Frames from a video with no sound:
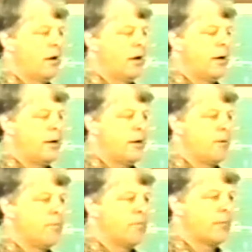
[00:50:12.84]

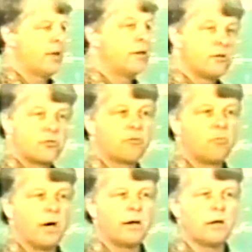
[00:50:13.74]
Um, in this
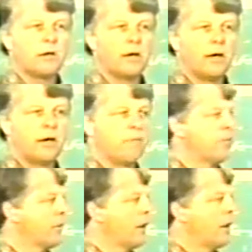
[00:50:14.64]
model, um,
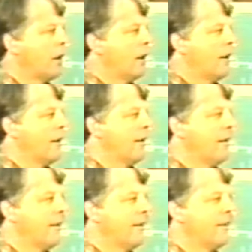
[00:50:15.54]

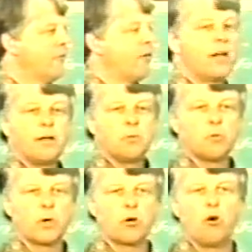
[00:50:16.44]
Philemon
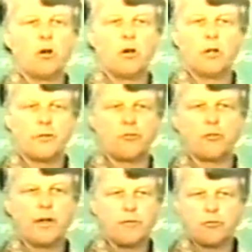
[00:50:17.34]
would call all the
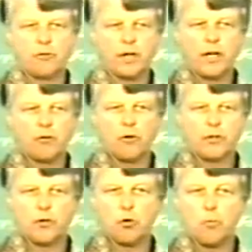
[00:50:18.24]
slaves together on
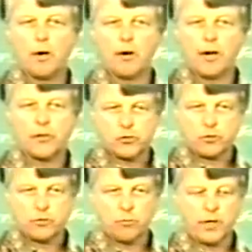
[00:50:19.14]
the old Bar H
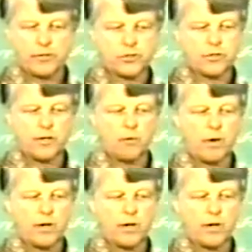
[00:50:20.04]
ranch that he ran